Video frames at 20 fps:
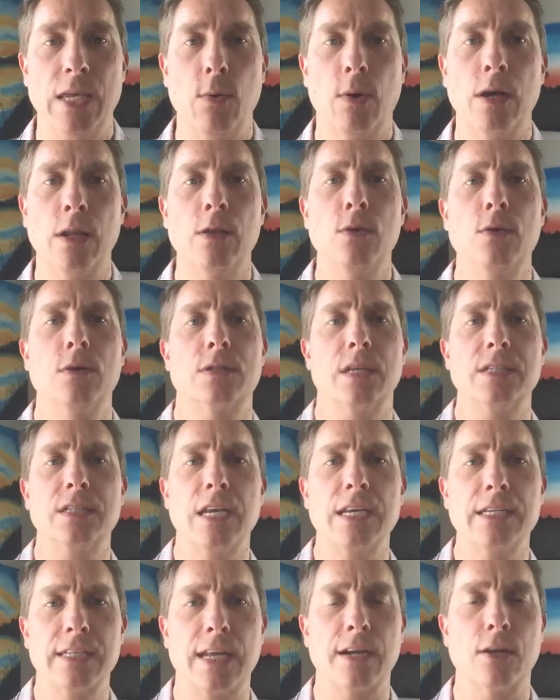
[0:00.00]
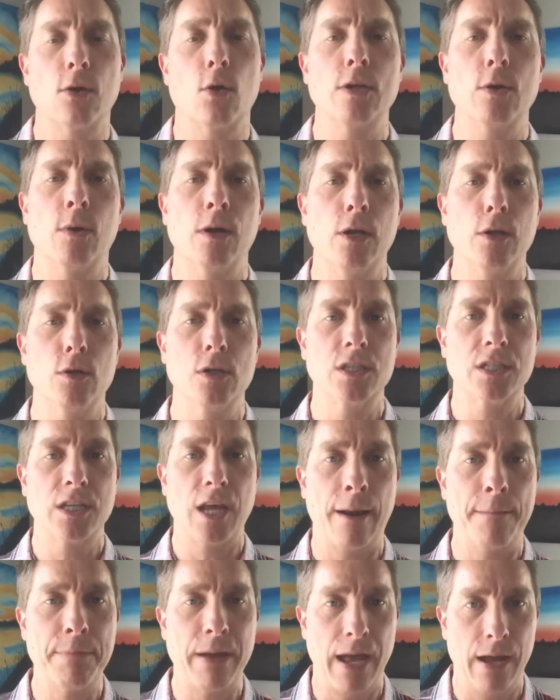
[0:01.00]
Let's say you set a goal, you want to lose
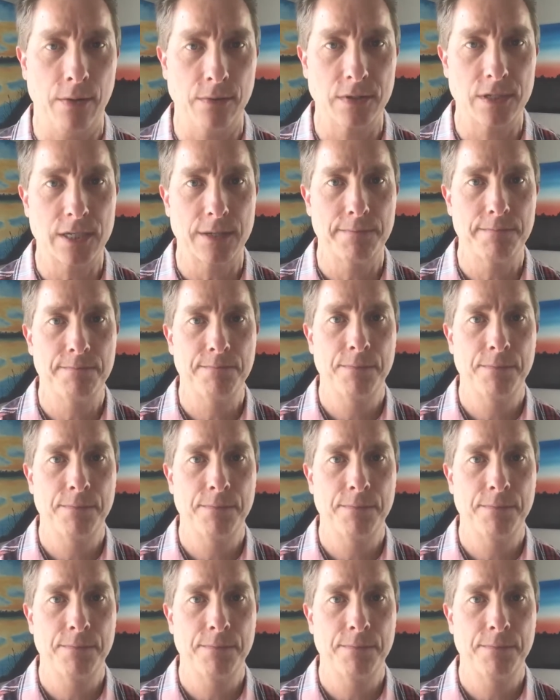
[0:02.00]
10 pounds.